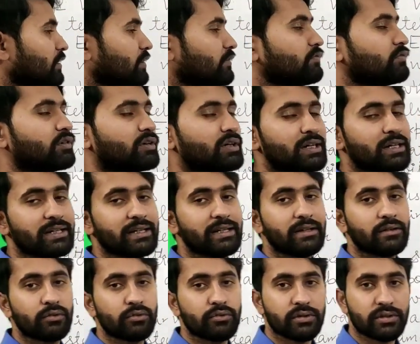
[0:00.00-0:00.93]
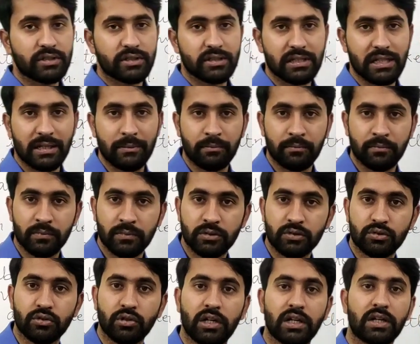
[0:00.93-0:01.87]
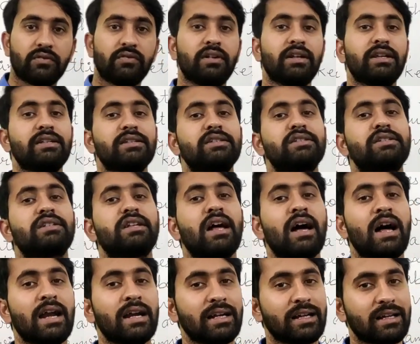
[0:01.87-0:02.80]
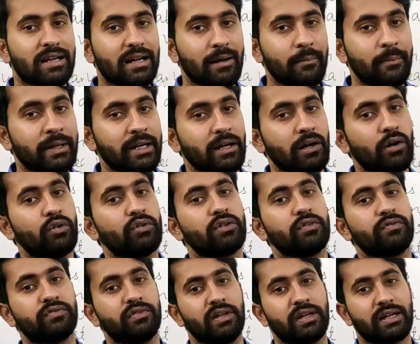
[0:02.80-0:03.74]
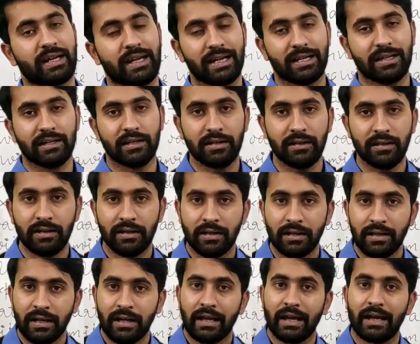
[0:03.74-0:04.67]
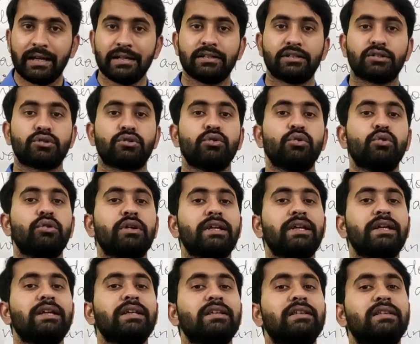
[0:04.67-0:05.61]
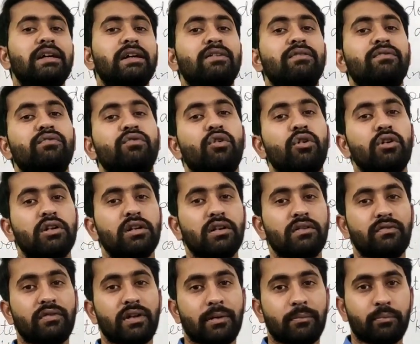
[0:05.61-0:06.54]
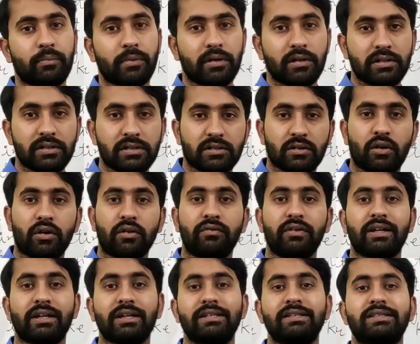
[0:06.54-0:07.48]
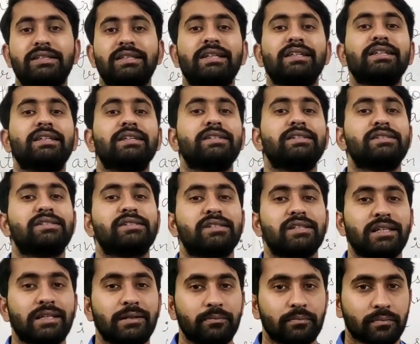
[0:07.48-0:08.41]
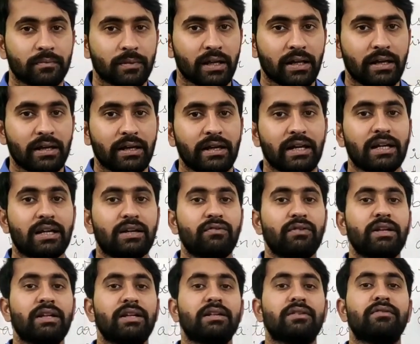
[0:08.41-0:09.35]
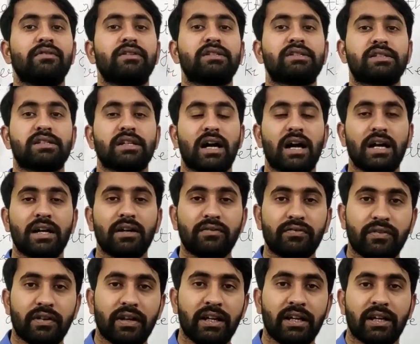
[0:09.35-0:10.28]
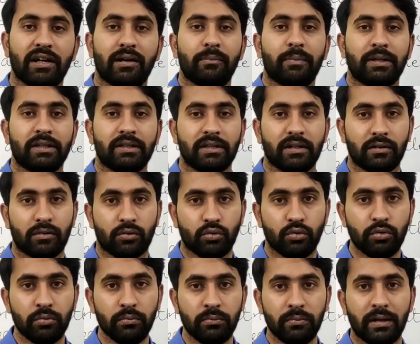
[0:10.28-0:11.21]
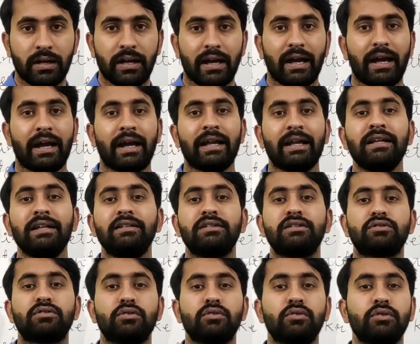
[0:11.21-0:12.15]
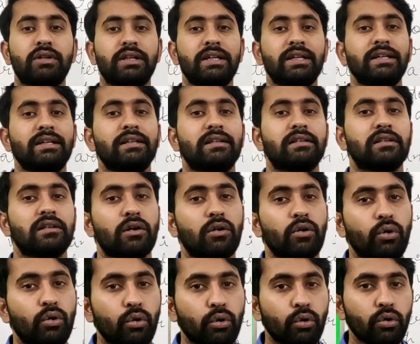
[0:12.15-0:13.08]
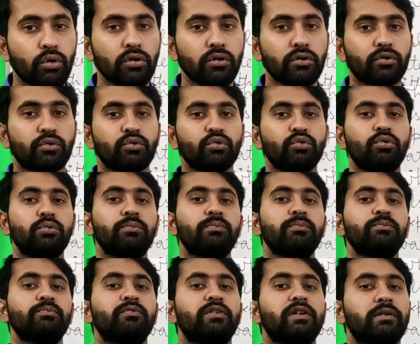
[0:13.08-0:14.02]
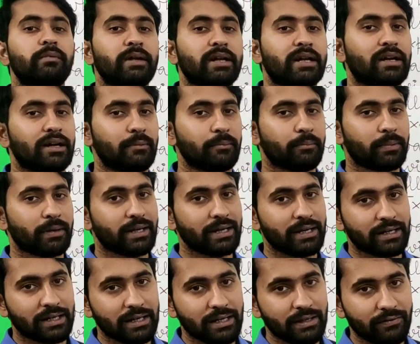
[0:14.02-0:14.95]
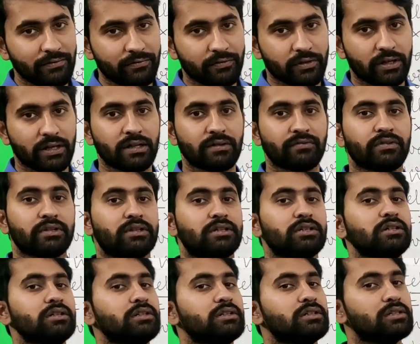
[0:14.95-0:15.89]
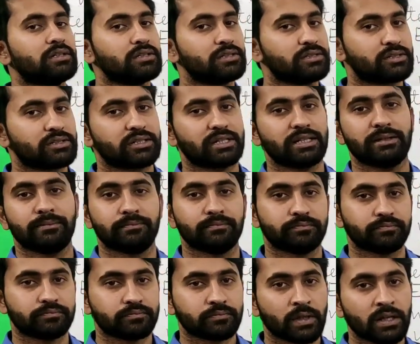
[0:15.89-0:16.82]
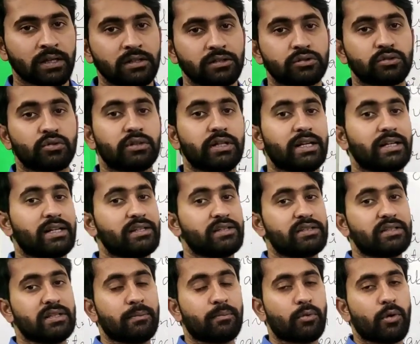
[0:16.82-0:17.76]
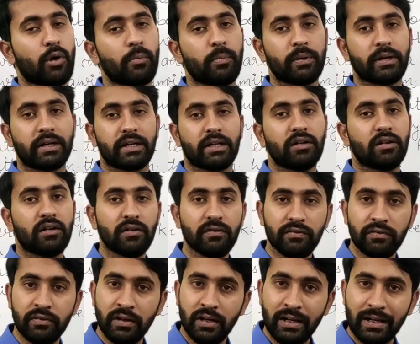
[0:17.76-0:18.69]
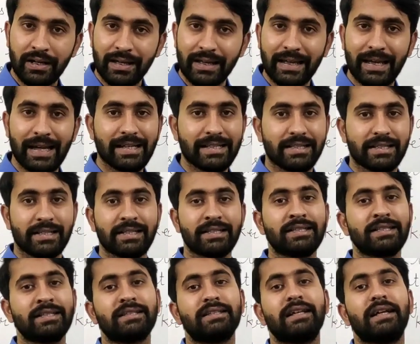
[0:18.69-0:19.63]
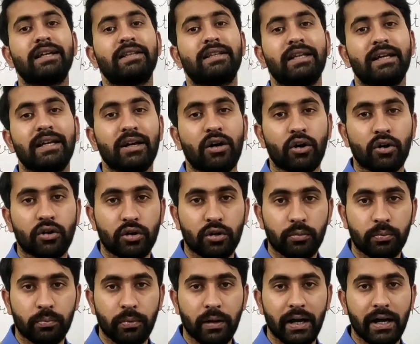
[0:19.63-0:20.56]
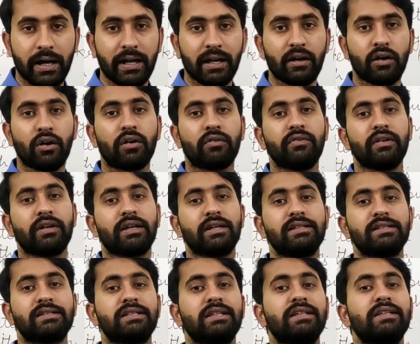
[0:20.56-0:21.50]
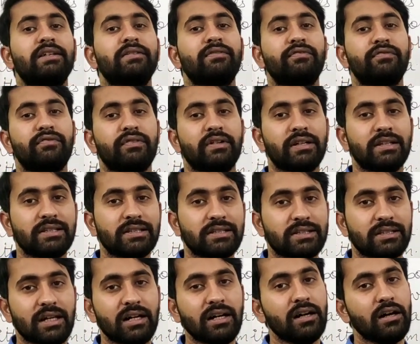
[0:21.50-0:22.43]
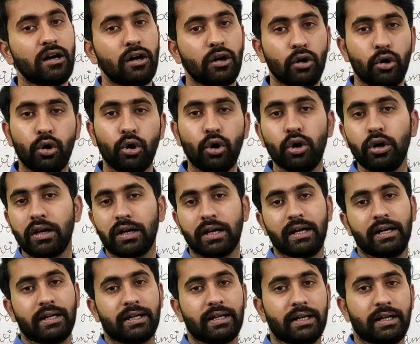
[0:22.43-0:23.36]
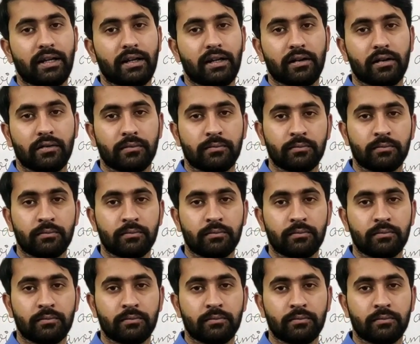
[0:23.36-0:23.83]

convert into steam, so it will start coming out of the kettle, and slowly that water vapors, or we can say the steam, it will start filling up in the room, and slowly the whole room will be completely filled with the steam. So that is the property of gases, that they occupy, or we can say they fills the whole container.